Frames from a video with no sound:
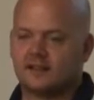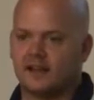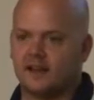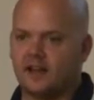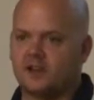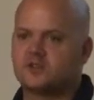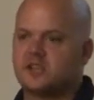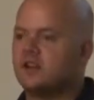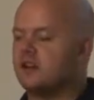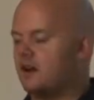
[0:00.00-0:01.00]
Uh, and you
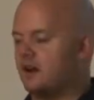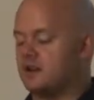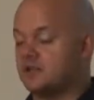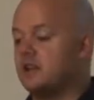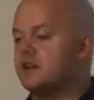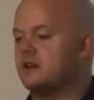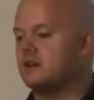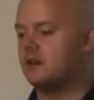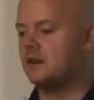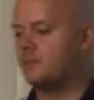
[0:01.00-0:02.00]
see, I, I see it
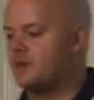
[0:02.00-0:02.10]
in, in